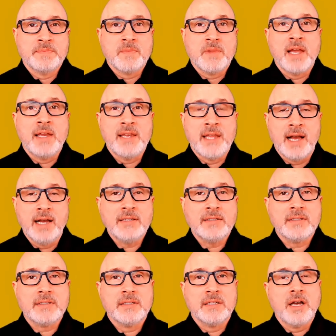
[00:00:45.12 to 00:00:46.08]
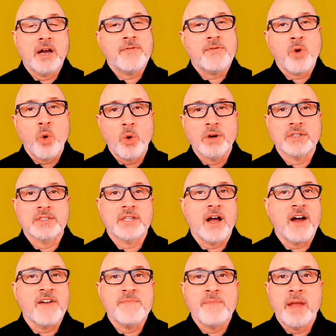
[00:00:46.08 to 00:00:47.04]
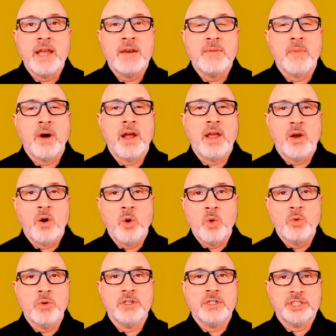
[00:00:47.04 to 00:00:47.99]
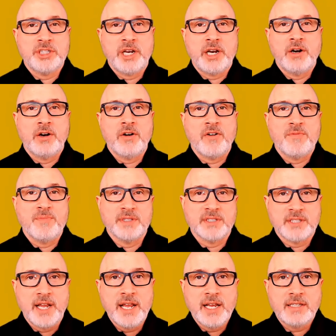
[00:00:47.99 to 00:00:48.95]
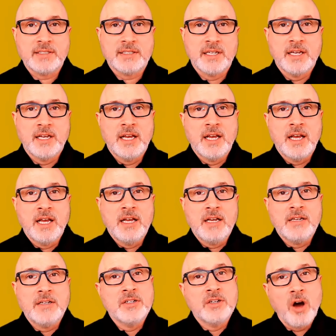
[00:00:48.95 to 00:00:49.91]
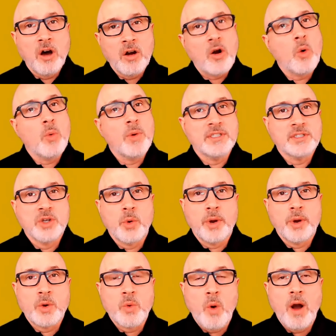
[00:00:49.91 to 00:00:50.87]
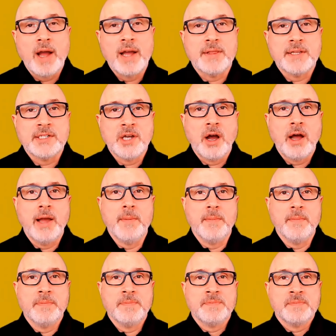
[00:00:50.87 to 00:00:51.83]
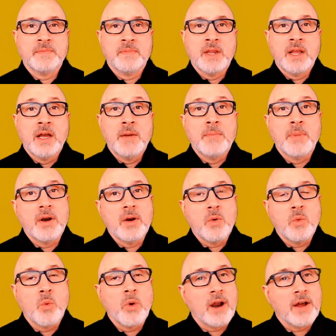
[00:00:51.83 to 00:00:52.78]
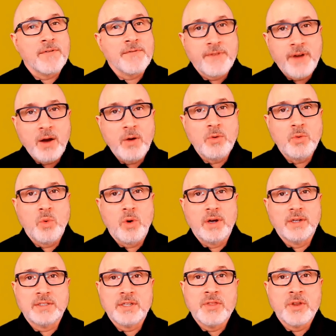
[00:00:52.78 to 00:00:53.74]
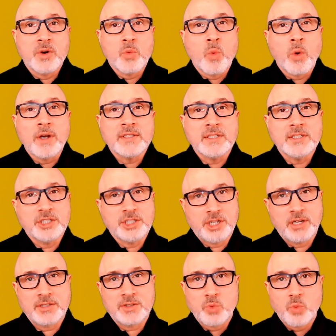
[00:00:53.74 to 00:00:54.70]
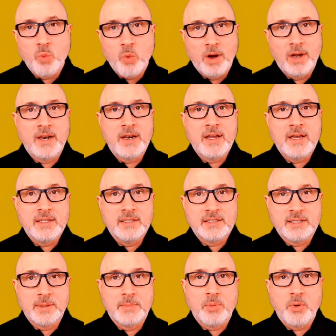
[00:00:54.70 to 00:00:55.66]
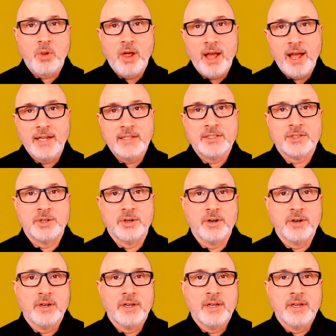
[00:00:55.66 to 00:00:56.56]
And yes, of course, I've made my own share of mistakes, not always knowing why at the time. But what I found was there wasn't just one simple answer.